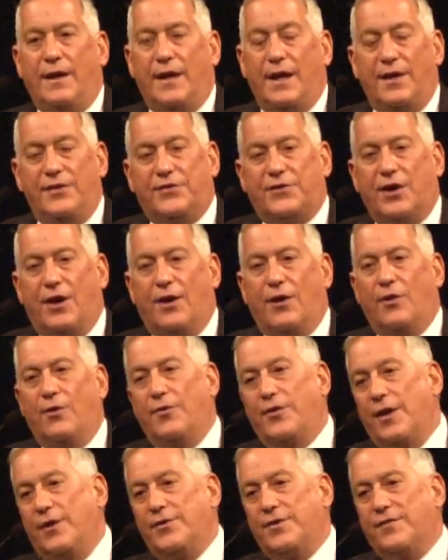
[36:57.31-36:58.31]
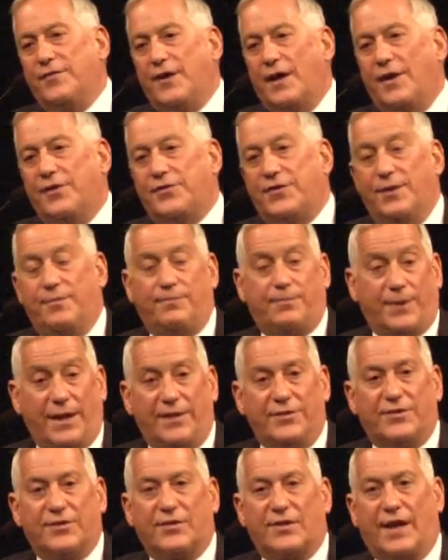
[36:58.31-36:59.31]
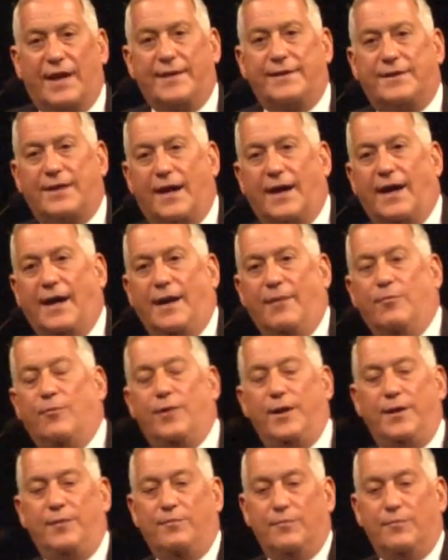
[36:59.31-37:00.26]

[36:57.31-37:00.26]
And so those of us at places like Time, we